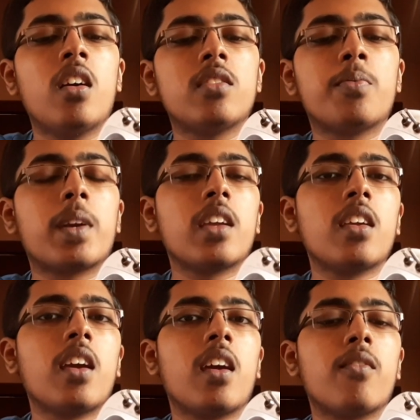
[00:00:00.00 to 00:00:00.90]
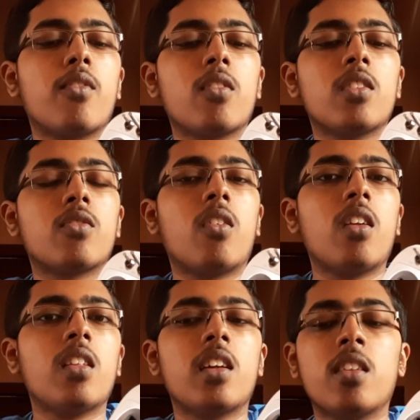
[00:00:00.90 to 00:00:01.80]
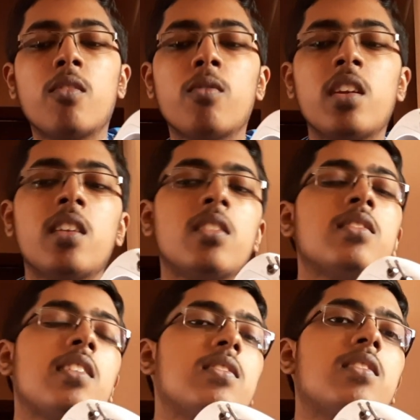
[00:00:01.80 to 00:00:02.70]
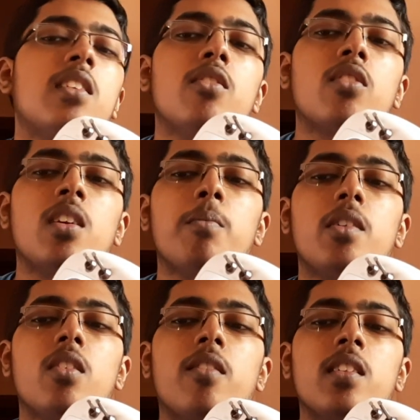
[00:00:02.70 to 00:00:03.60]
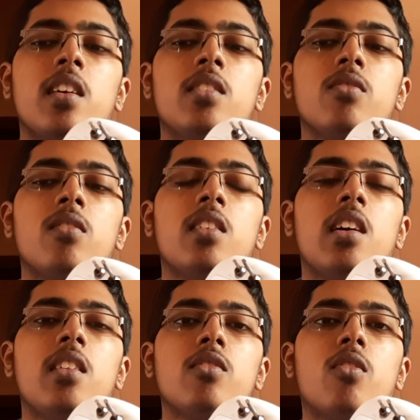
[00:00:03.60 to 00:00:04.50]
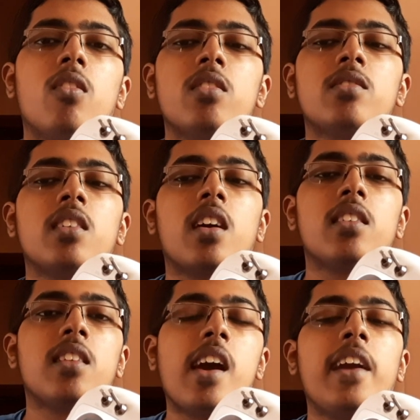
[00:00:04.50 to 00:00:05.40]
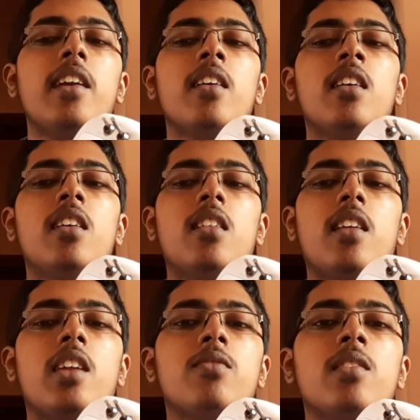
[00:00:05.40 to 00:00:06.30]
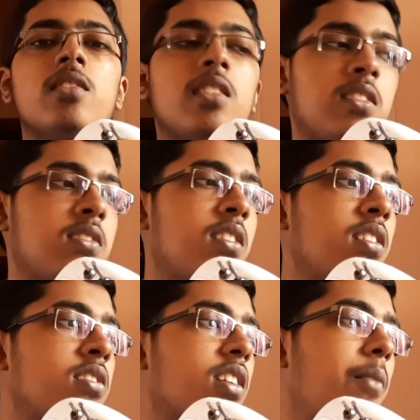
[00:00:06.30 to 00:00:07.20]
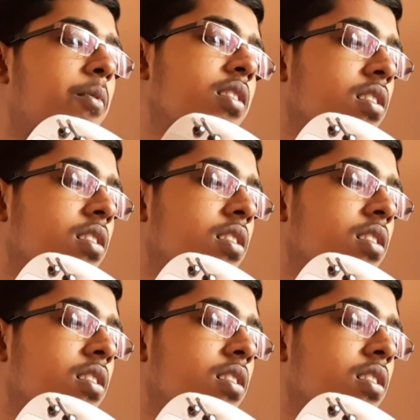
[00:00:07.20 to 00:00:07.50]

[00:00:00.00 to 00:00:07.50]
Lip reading: spring for the throttle, then you need this accessory to keep it over there so that the throttle stick can slide. That's why this accessory is kept.